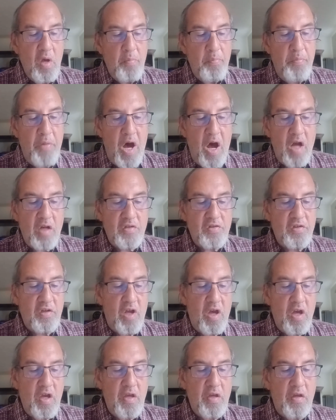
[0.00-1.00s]

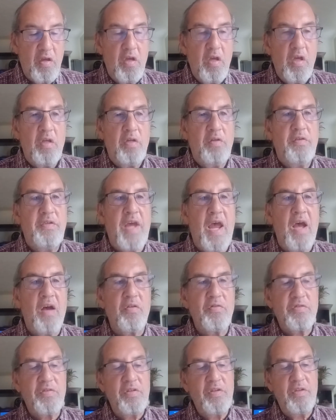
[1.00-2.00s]
box-like
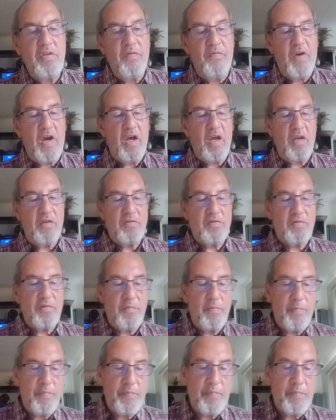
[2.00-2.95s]
dowsing device.